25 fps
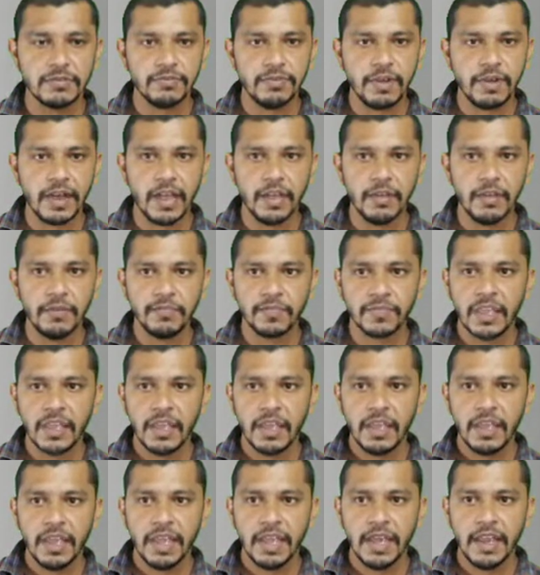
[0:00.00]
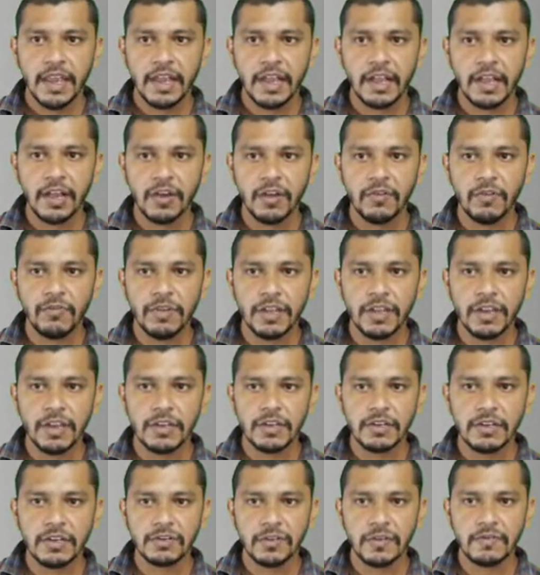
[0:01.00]
phi, and angle of
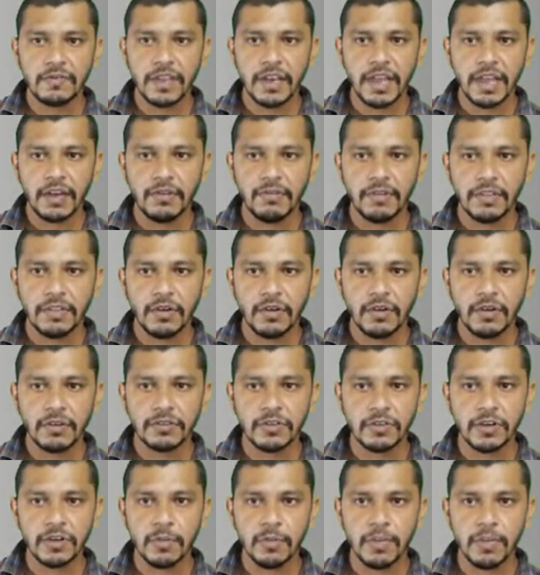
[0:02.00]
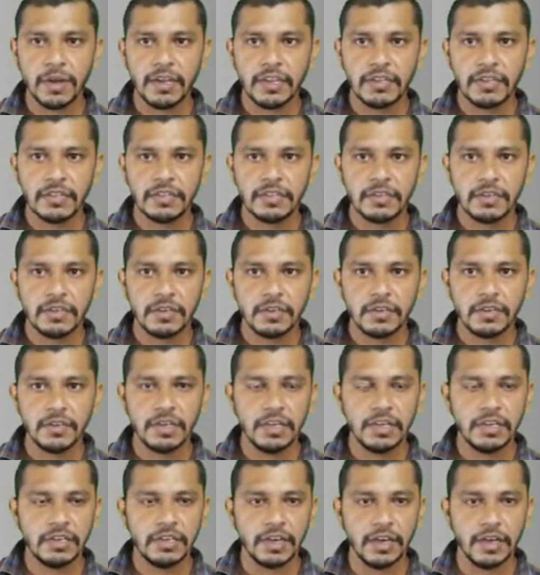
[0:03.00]
inclination of the line with the horizontal plane is
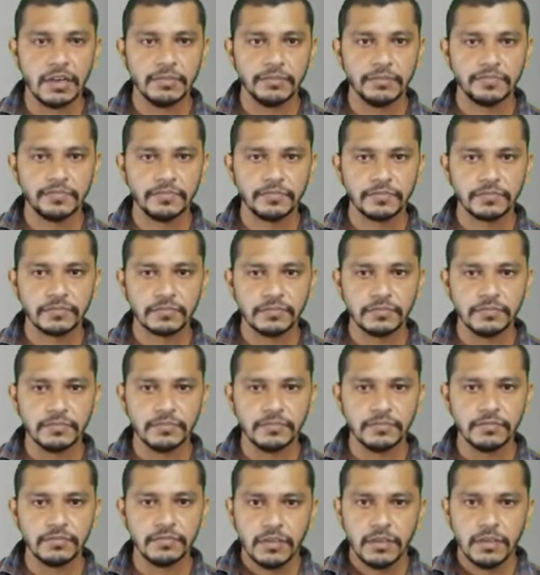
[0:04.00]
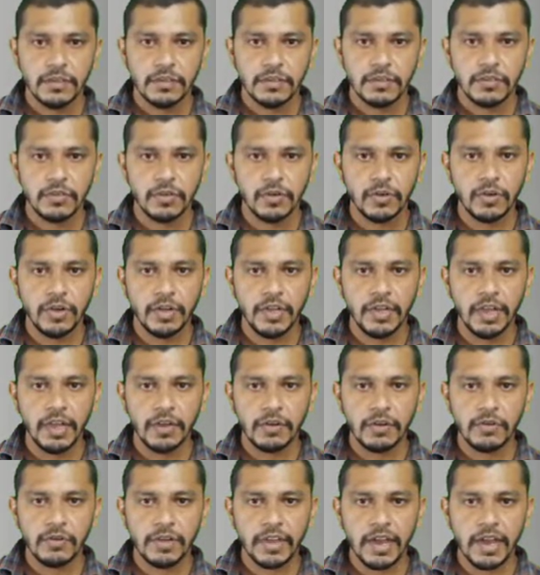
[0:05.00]
theta. So
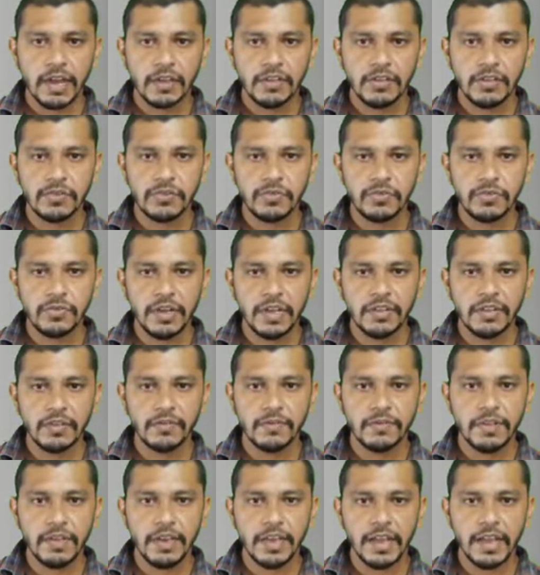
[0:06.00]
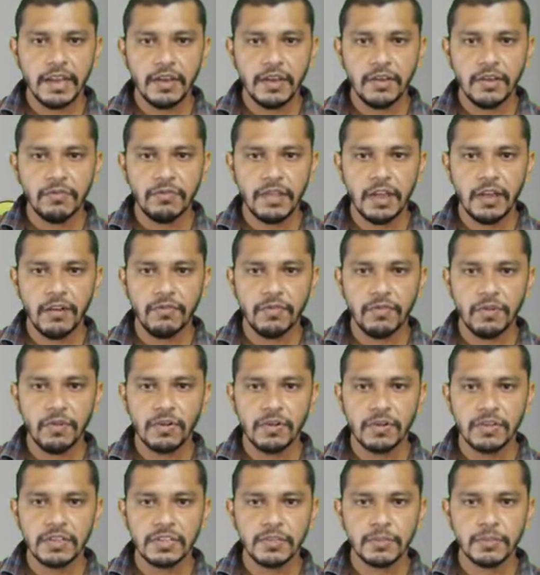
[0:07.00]
here to get the true length of the line, we have
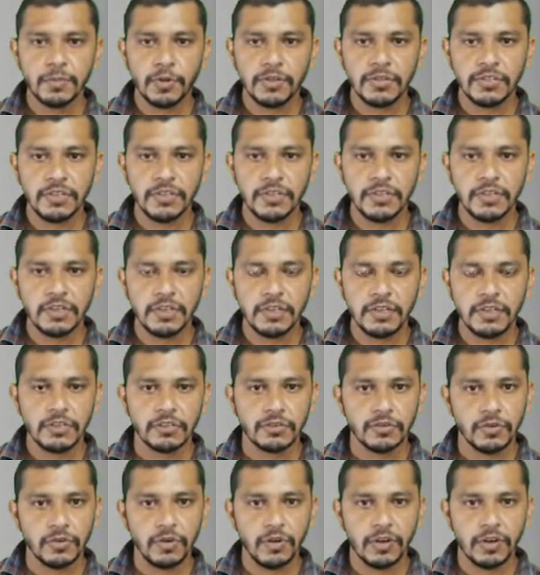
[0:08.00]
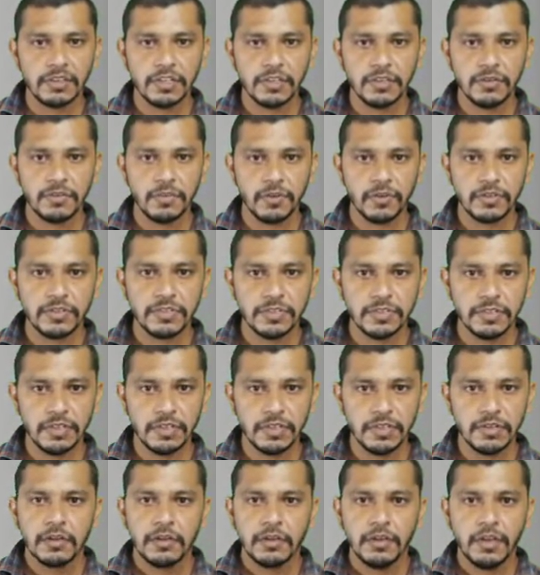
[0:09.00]
followed this procedure, so not this
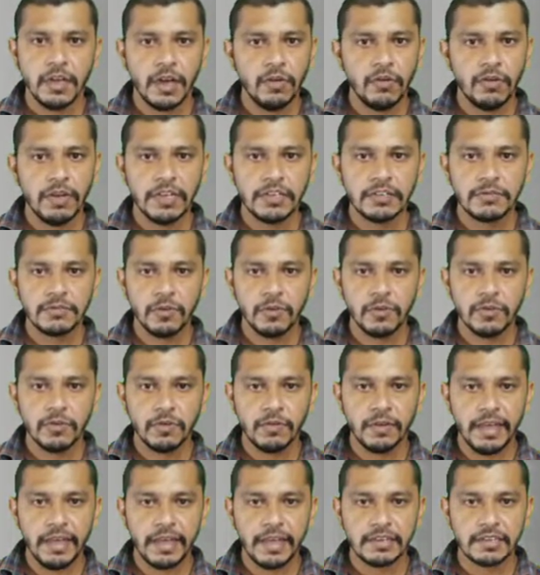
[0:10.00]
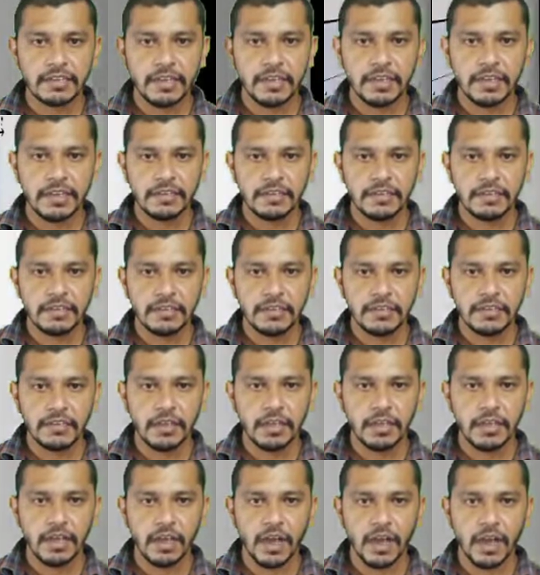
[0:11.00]
procedure. Now let's move to next case.
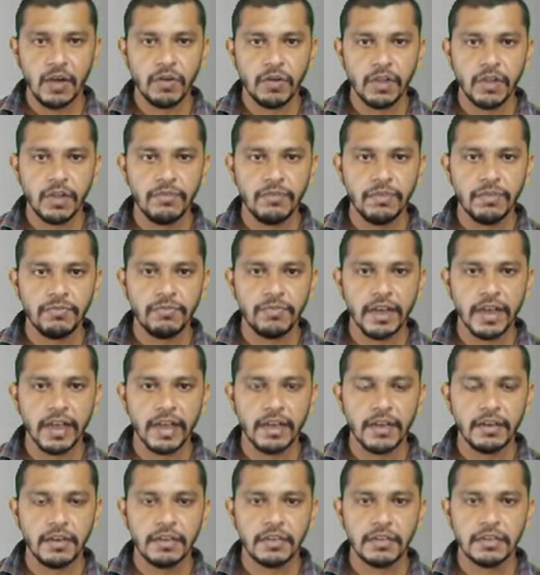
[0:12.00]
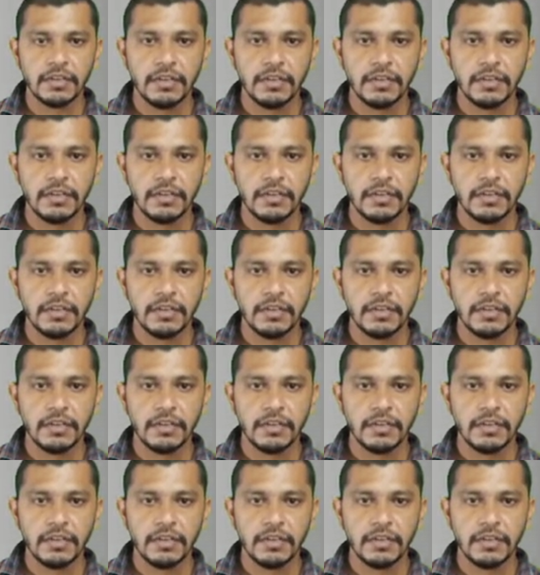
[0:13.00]
How can we find